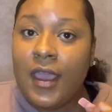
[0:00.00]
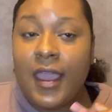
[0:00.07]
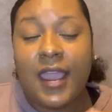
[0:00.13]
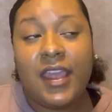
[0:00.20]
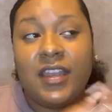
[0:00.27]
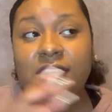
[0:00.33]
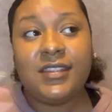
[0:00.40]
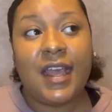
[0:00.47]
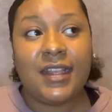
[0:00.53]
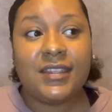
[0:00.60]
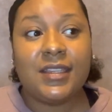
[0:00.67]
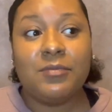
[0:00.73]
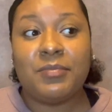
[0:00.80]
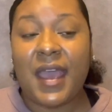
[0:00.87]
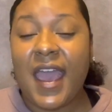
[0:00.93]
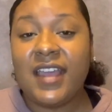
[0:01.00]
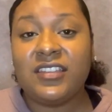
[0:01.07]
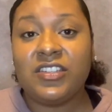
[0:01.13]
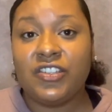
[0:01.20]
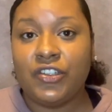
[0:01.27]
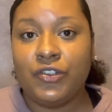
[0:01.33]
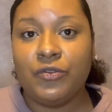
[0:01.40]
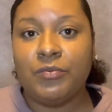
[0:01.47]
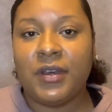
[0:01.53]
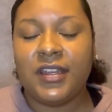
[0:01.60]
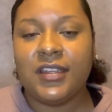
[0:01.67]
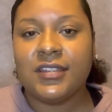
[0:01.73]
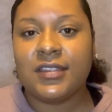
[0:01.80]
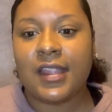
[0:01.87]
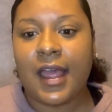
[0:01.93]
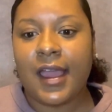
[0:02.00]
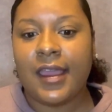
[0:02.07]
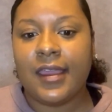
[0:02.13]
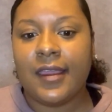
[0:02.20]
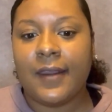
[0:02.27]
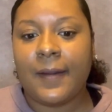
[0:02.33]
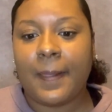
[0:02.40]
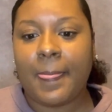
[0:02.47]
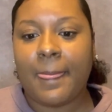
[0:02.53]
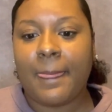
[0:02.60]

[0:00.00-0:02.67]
And it's not to bash you, but it's like,